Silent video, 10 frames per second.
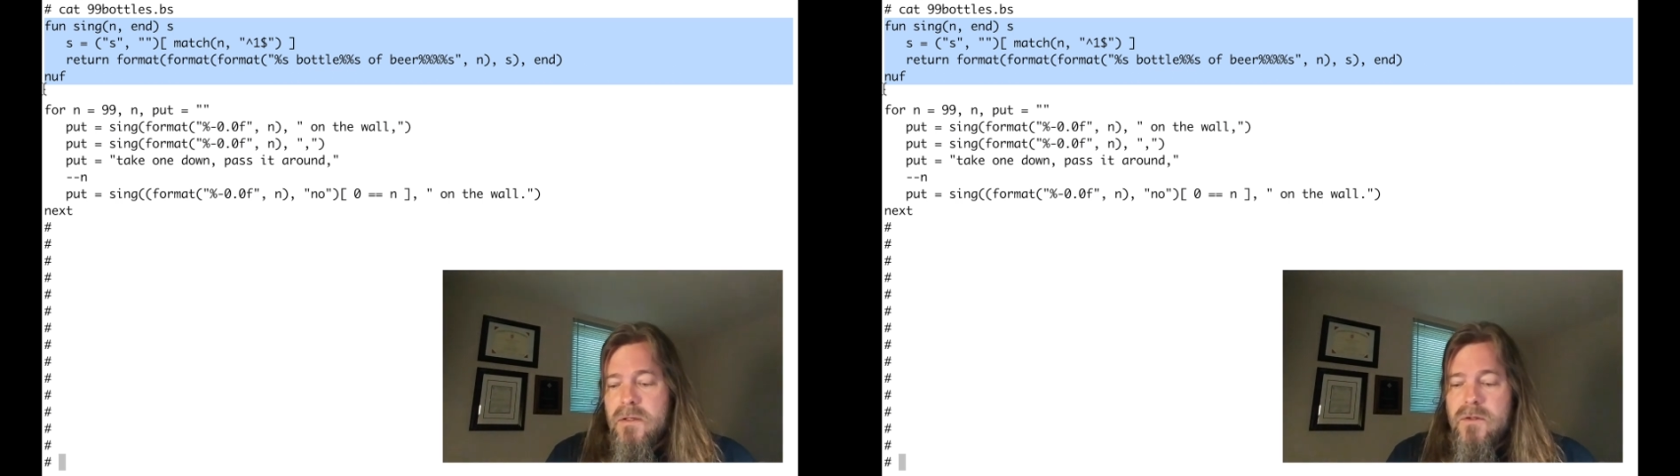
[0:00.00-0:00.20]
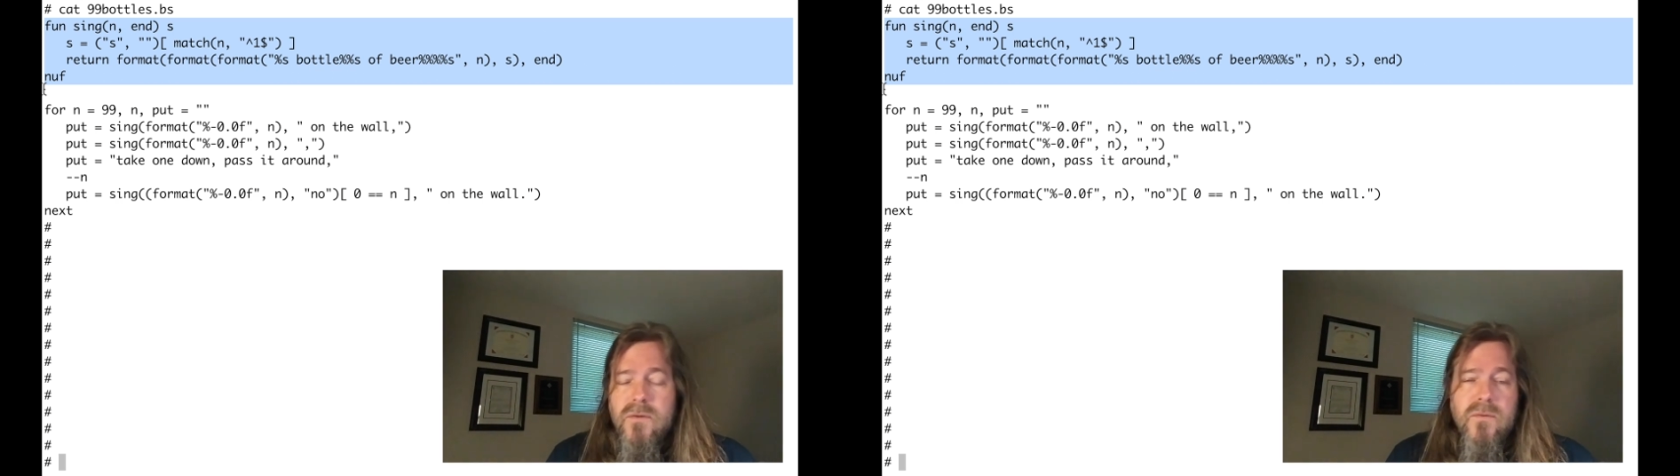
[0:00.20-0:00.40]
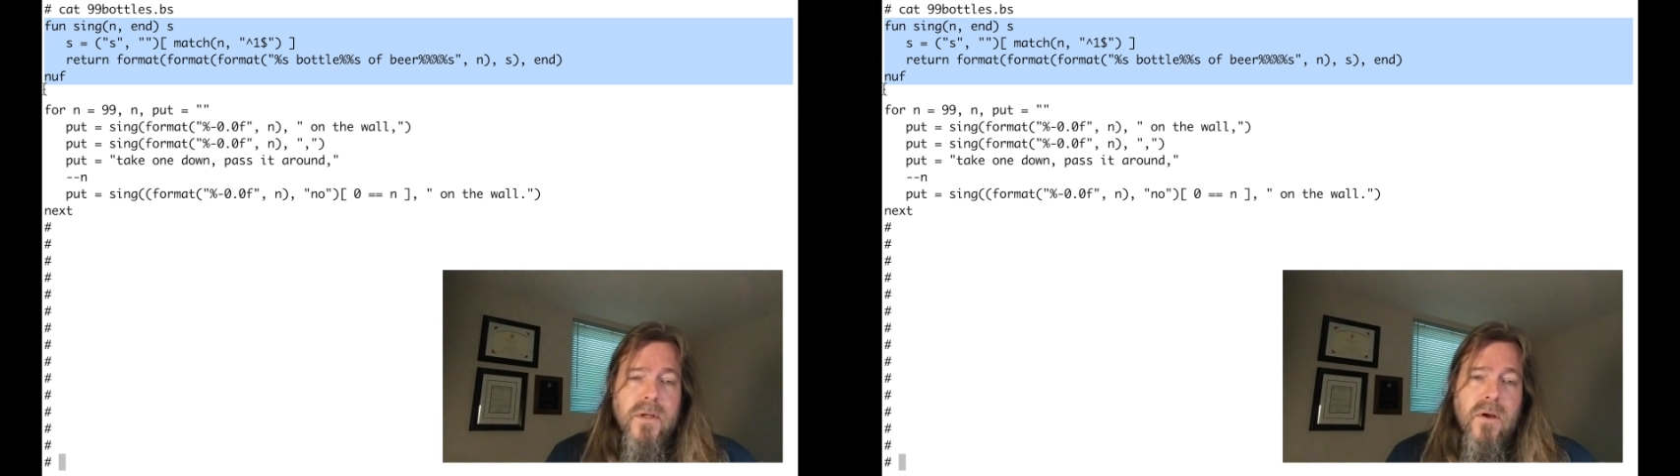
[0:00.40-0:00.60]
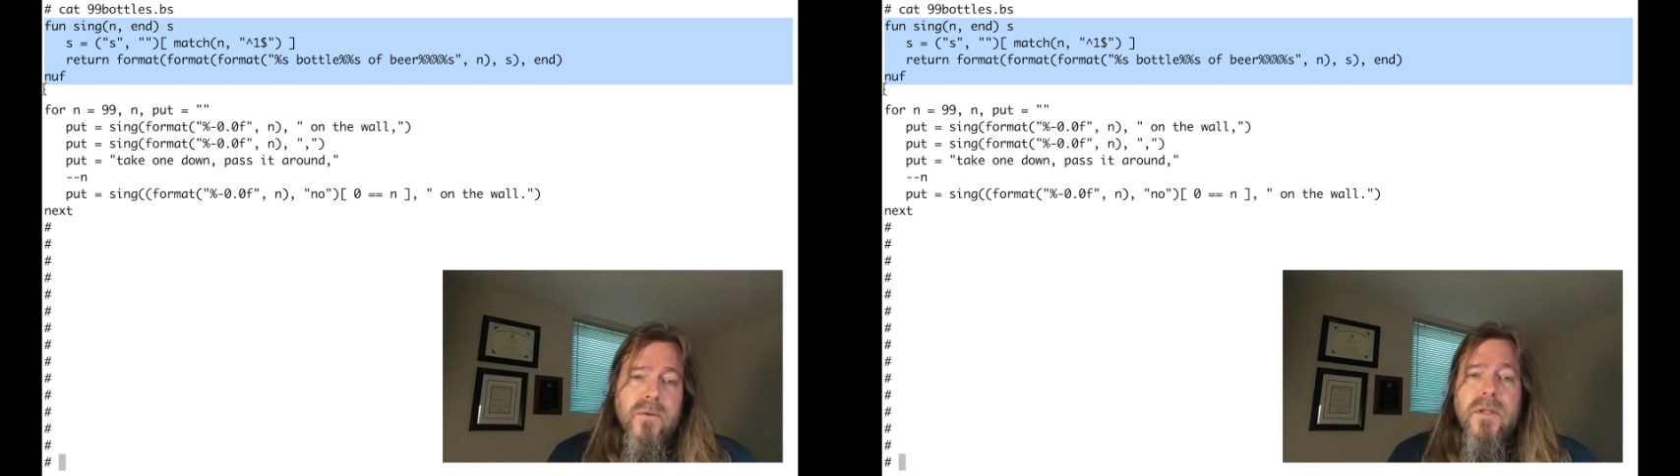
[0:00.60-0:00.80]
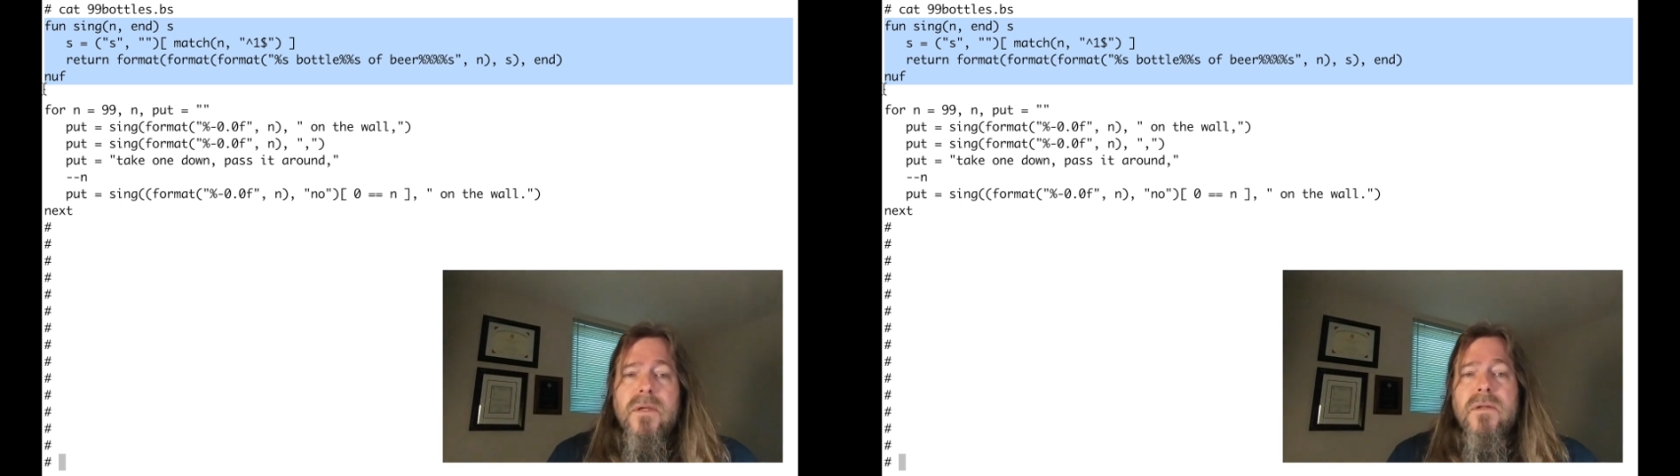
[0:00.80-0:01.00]
do and
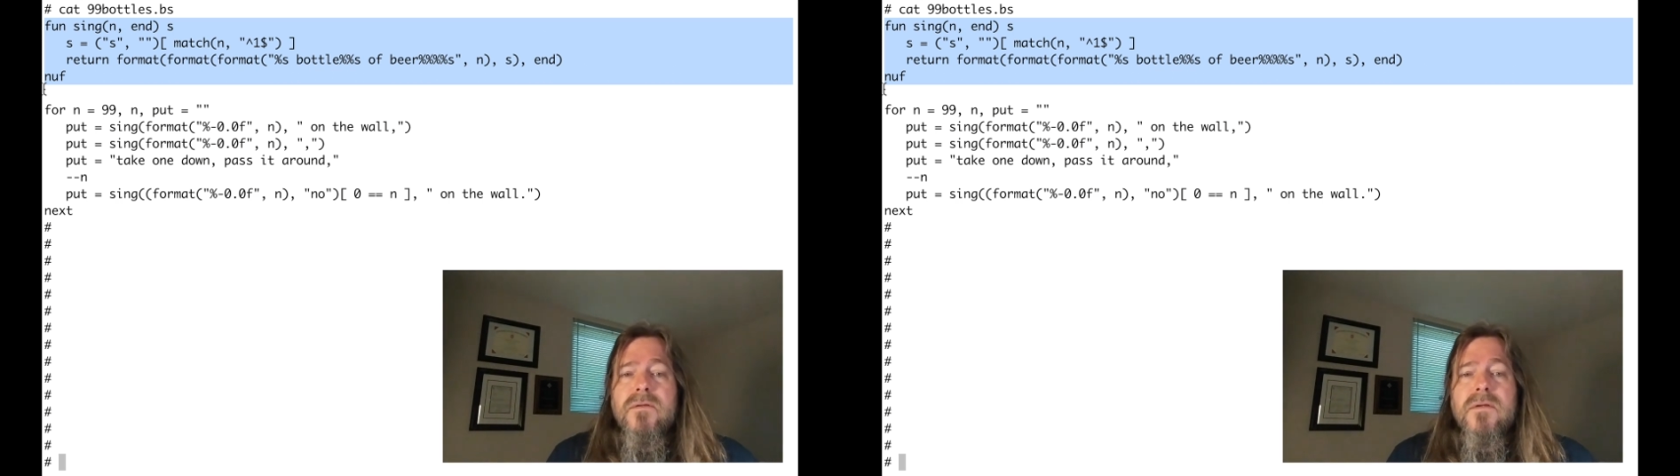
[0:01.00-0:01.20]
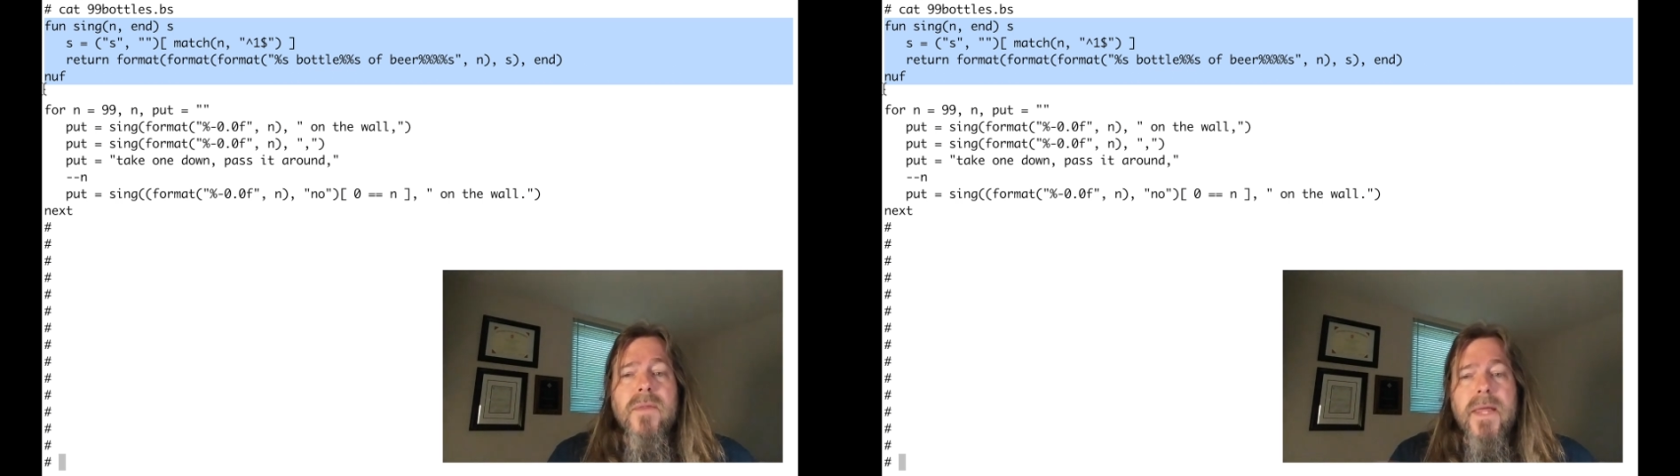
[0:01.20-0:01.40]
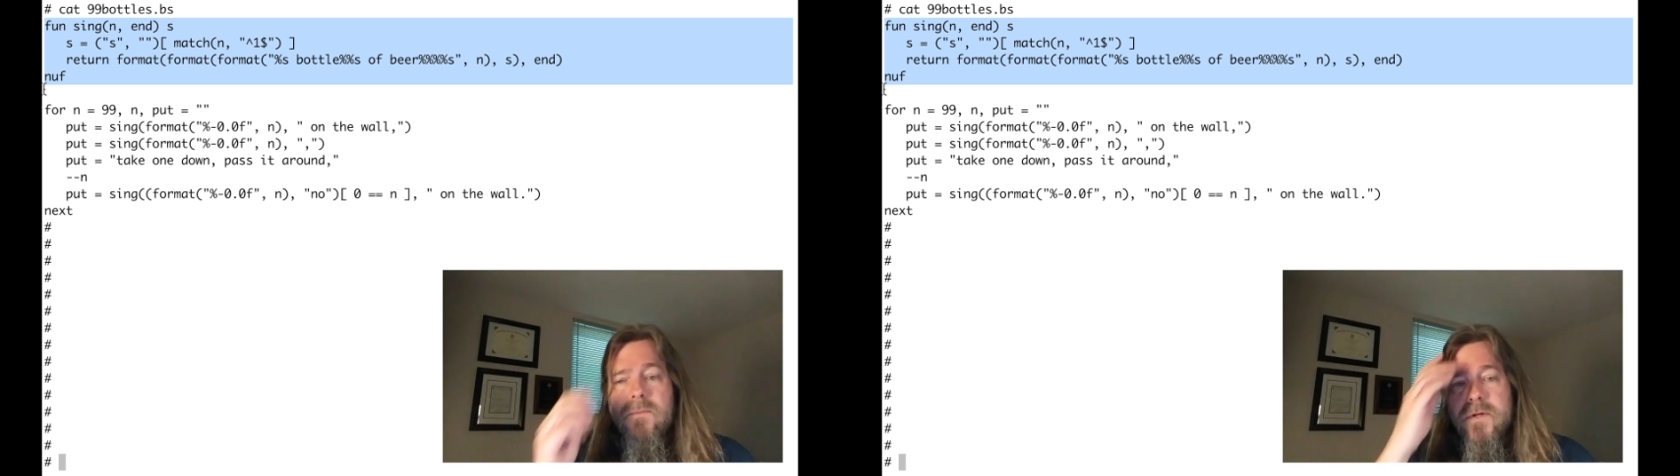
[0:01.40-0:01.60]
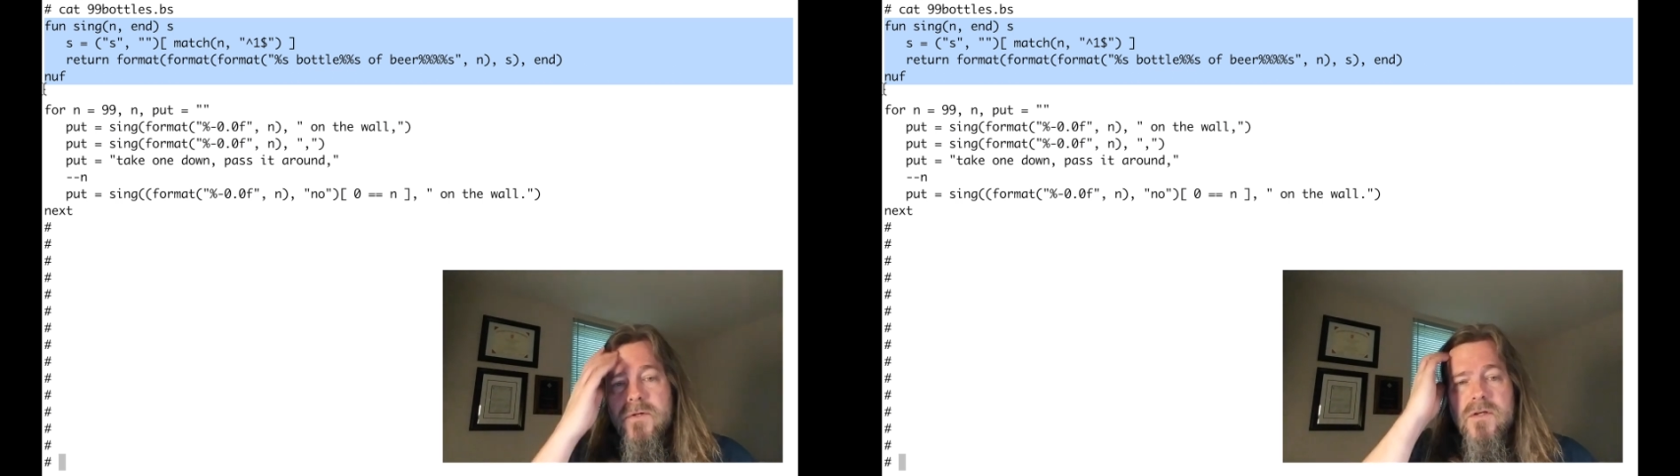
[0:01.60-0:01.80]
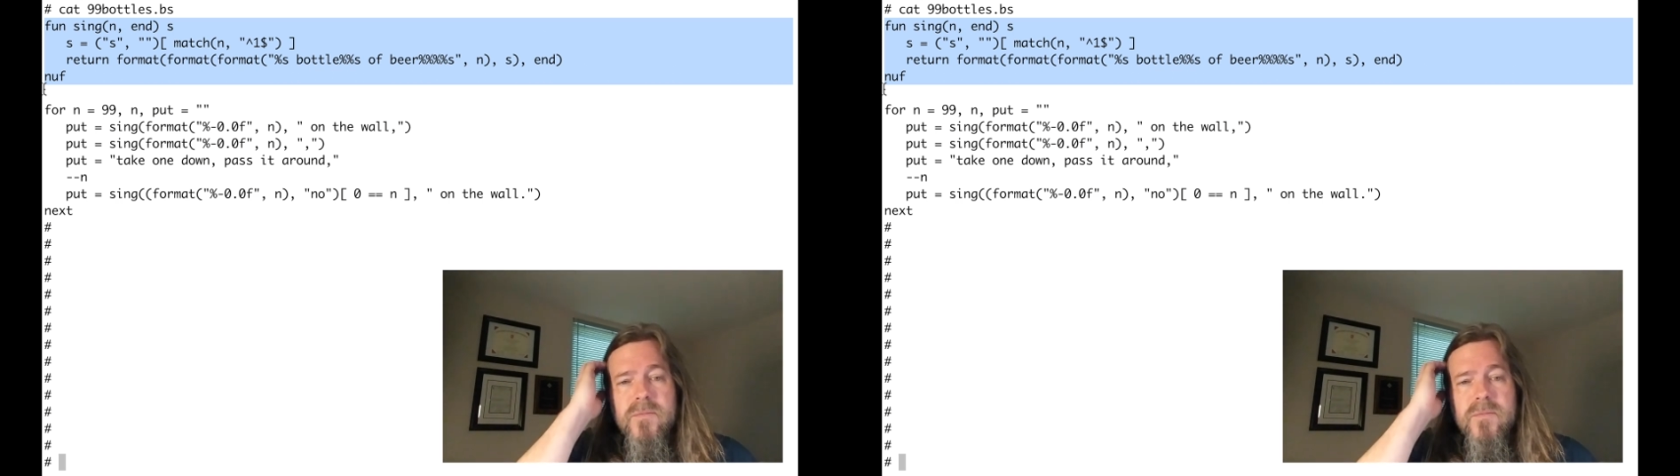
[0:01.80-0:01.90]
OD in some languages,